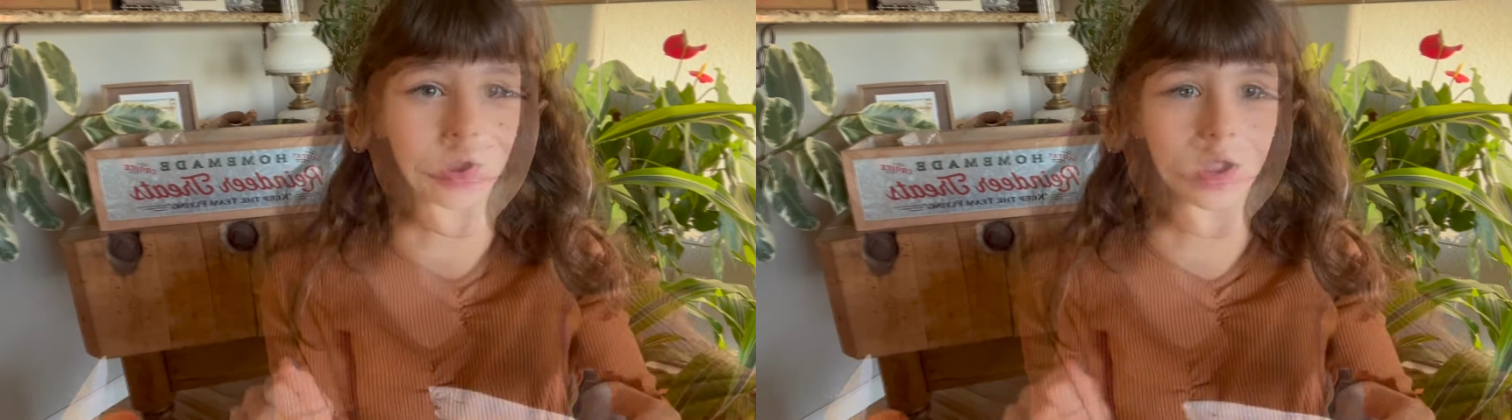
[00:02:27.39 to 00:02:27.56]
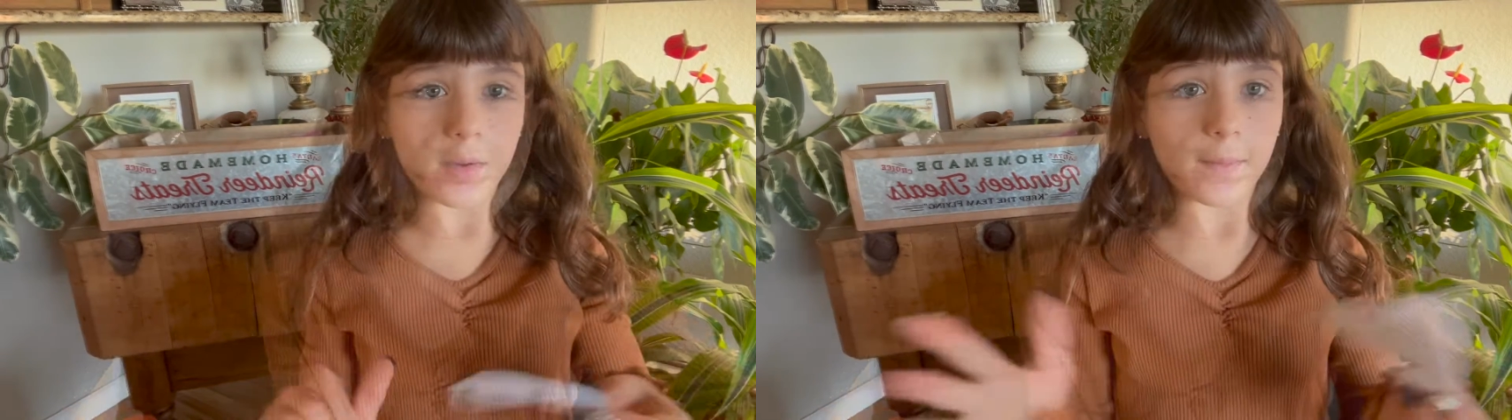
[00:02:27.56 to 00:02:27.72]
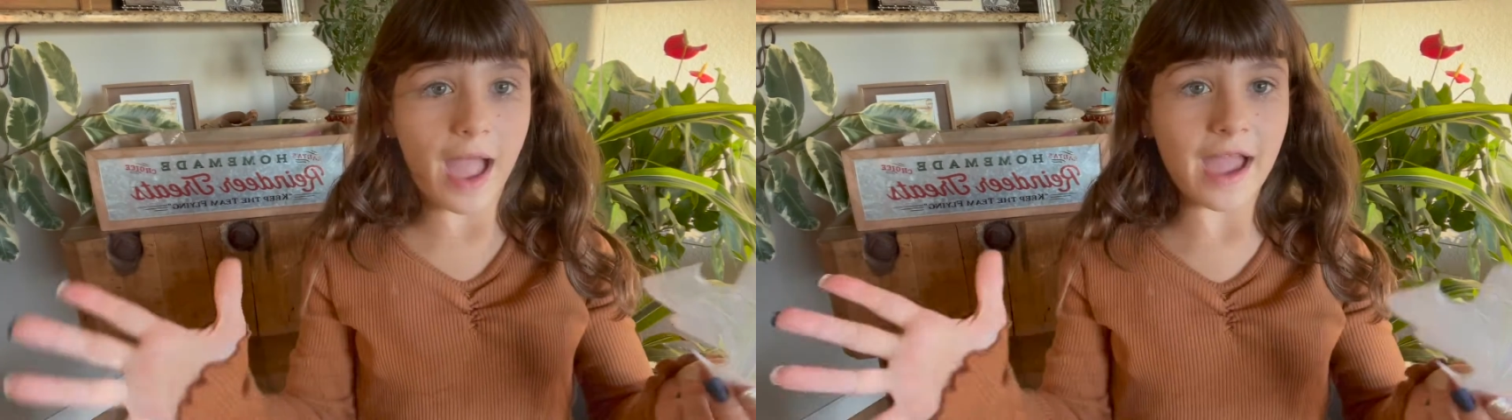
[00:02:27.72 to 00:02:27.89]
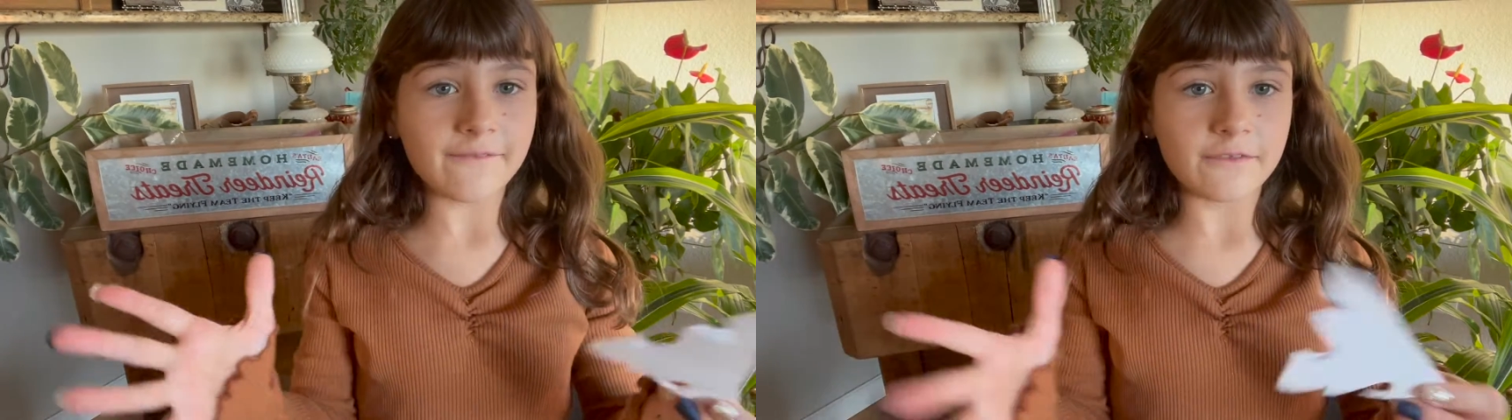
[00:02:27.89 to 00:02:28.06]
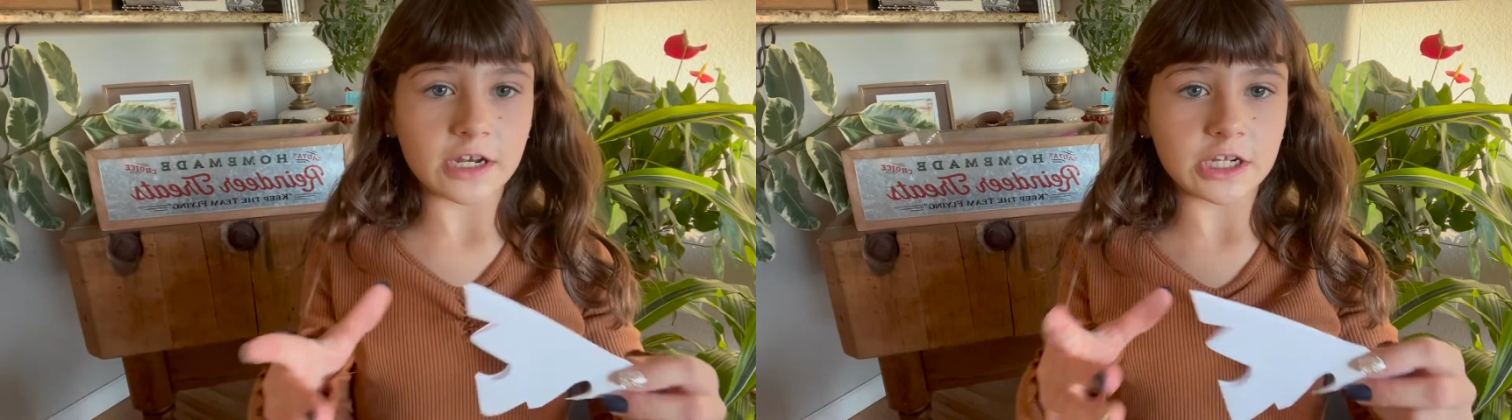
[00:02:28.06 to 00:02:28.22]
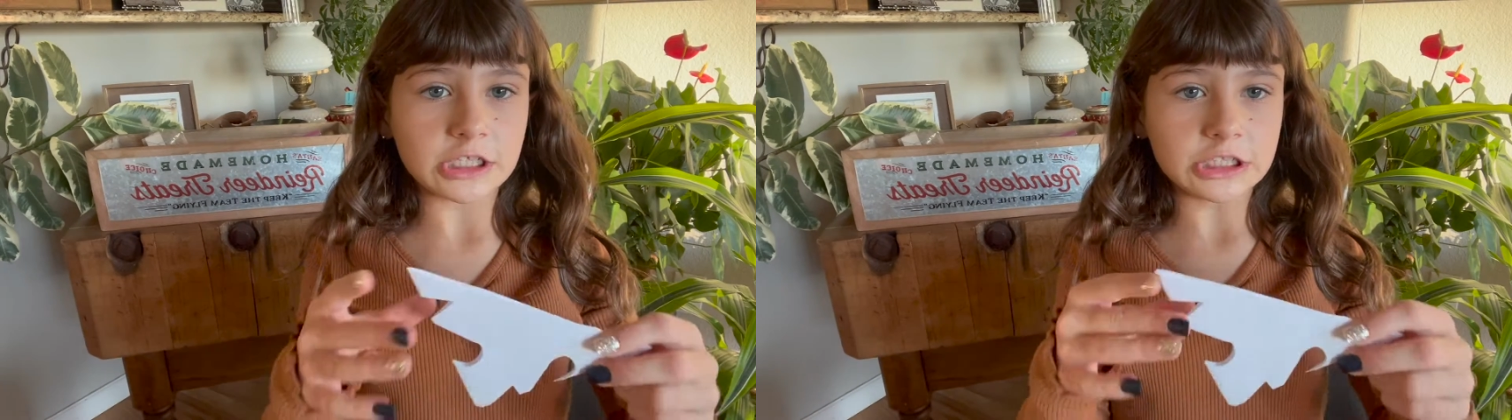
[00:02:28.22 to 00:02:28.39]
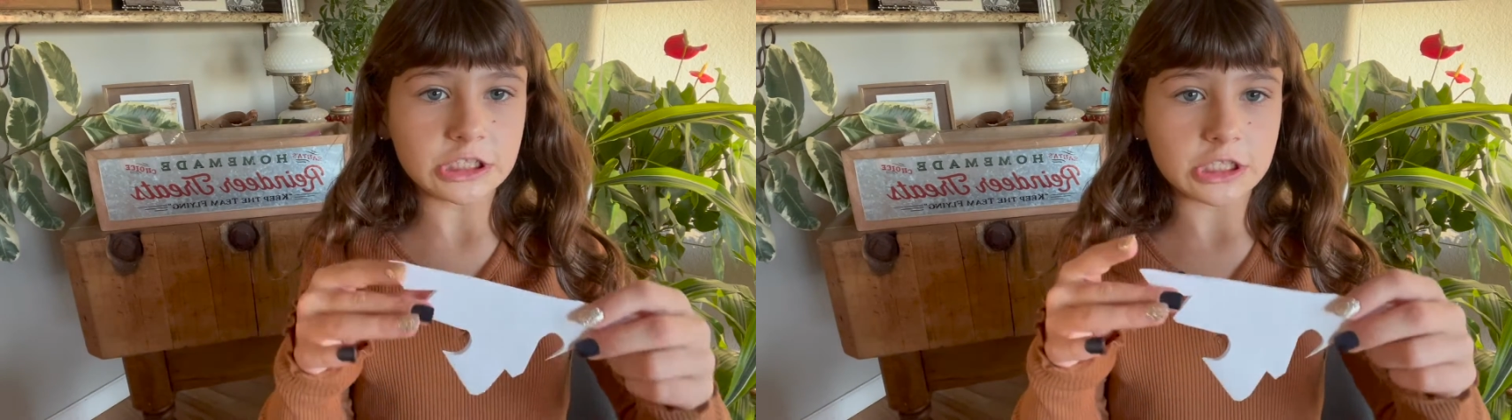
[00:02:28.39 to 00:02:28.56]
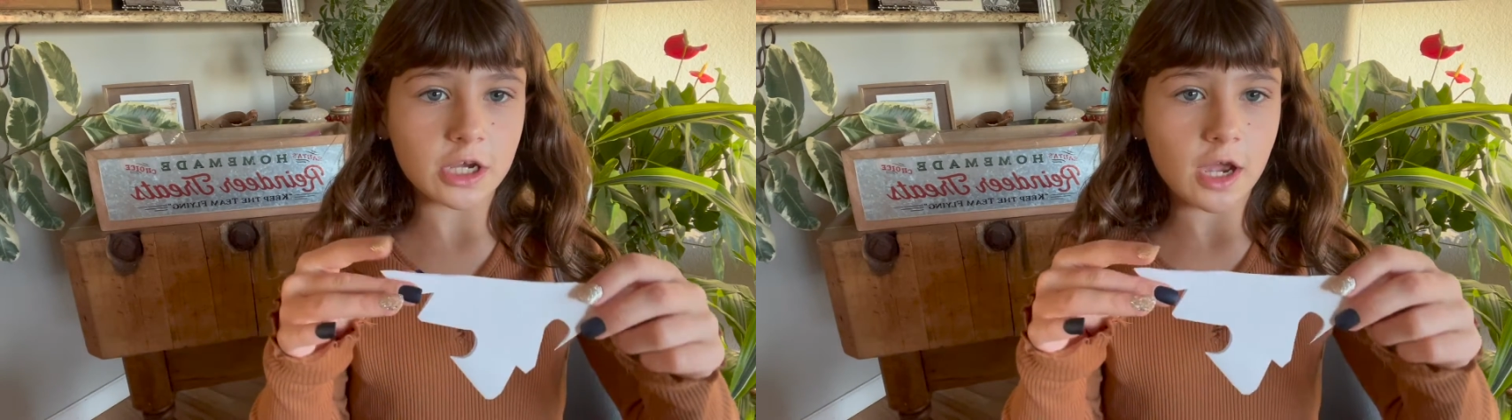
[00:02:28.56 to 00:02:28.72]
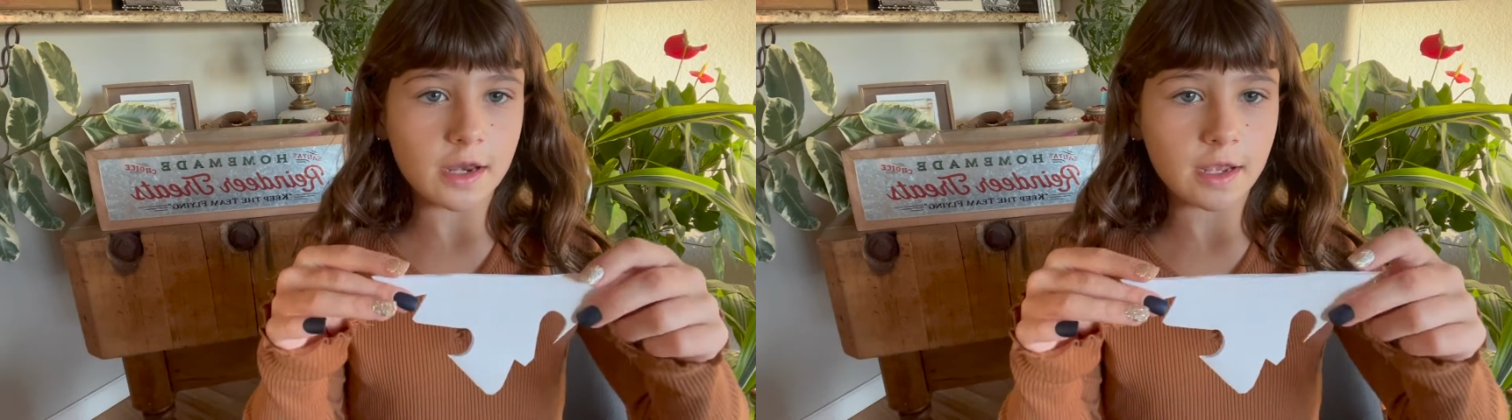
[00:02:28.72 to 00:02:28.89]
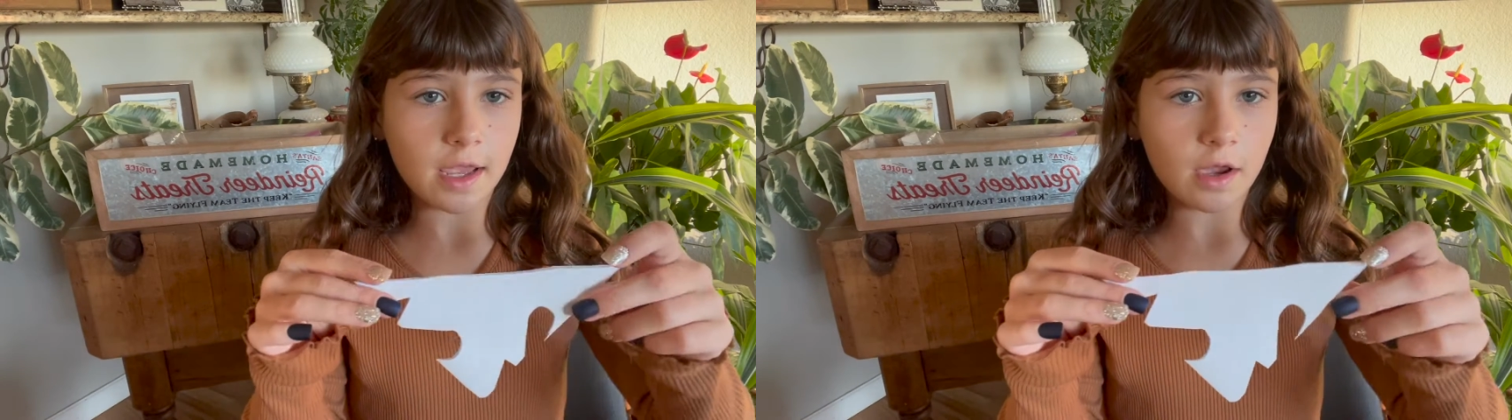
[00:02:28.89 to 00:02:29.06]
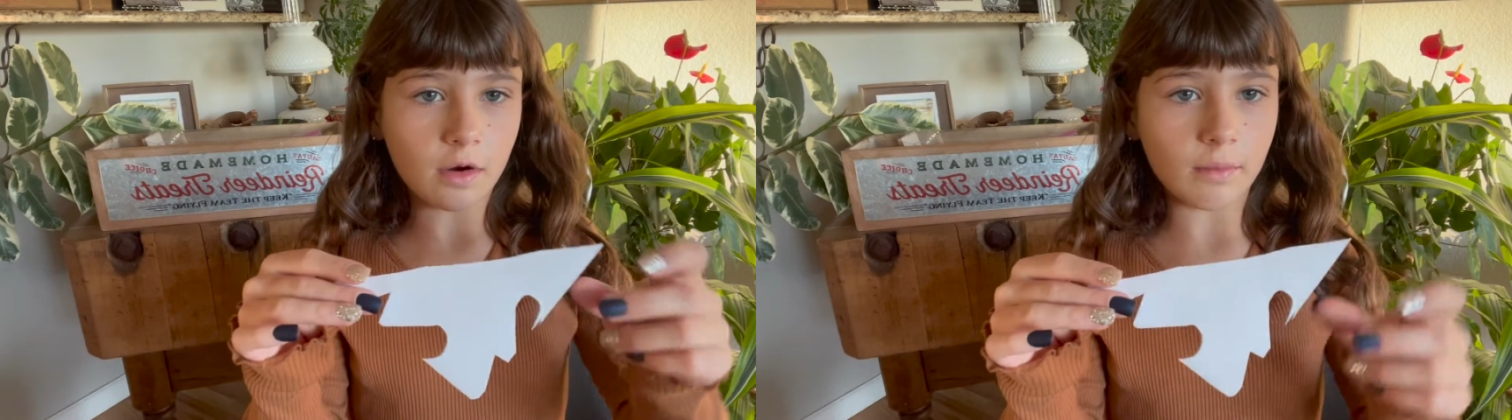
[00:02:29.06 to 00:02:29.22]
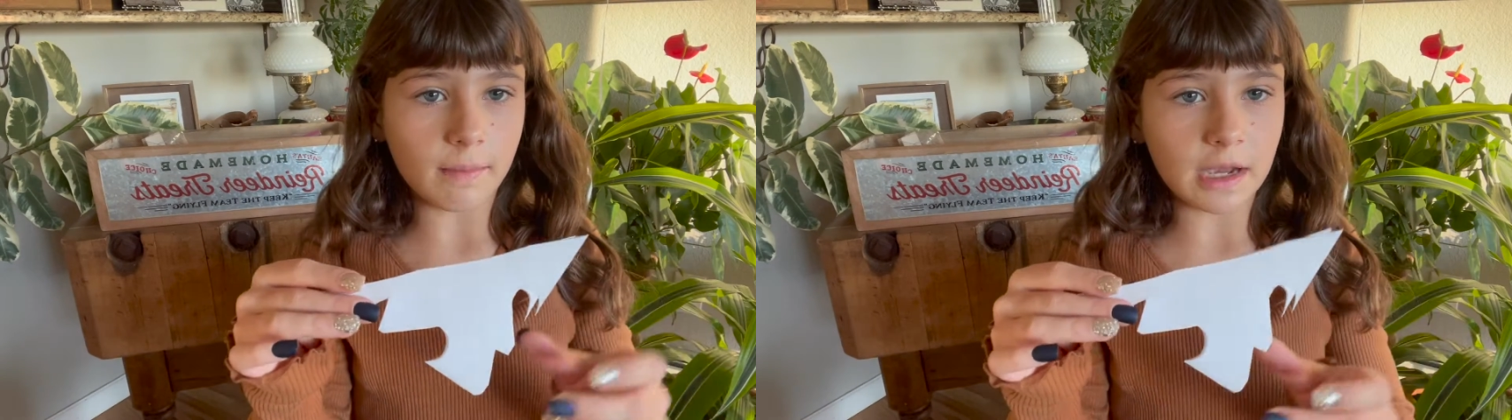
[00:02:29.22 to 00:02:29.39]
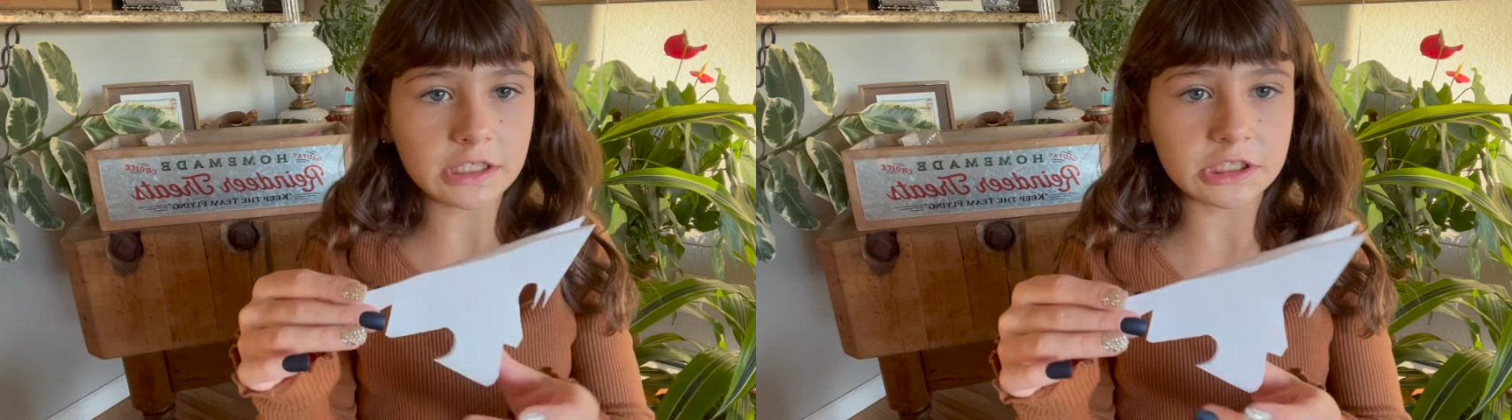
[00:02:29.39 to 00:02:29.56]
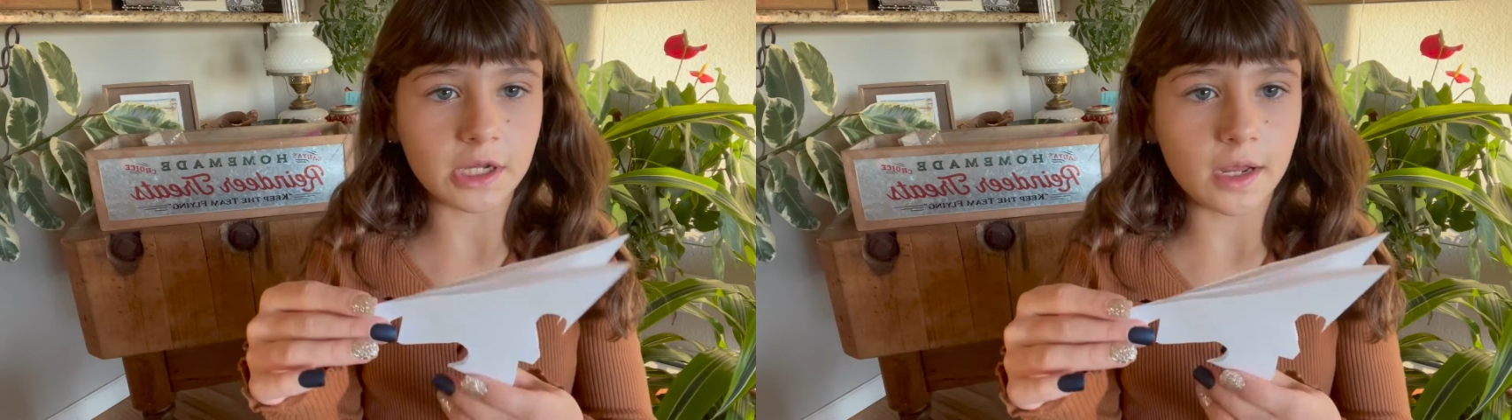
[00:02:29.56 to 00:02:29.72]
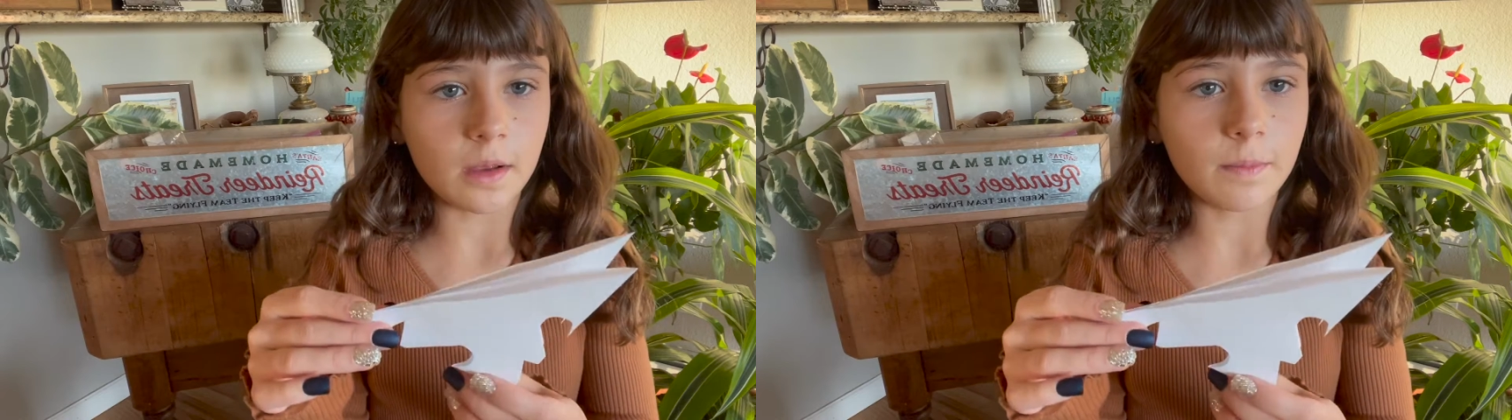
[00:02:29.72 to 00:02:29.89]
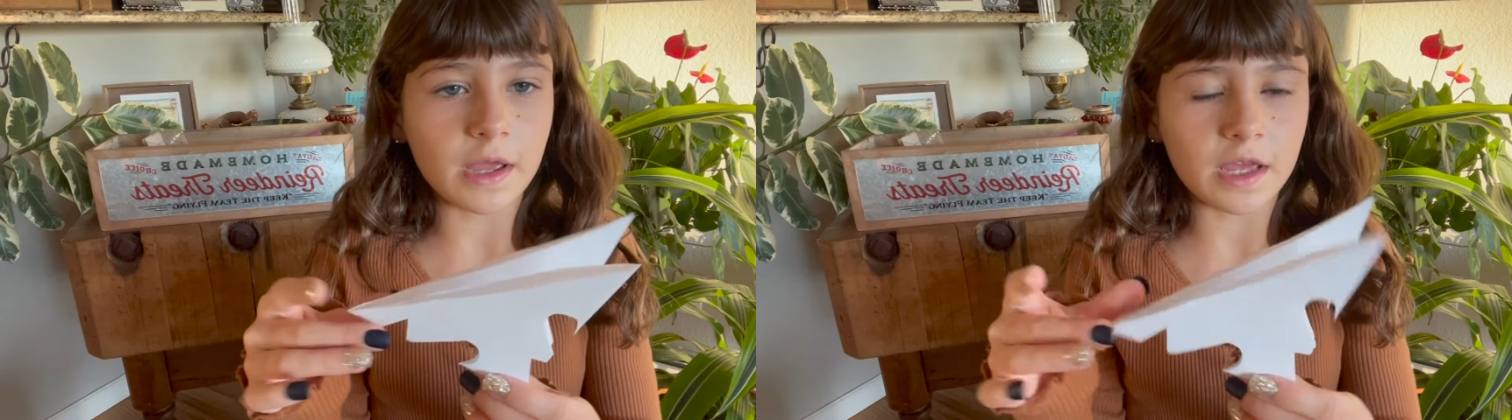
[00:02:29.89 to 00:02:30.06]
So, I finished cutting out my shape,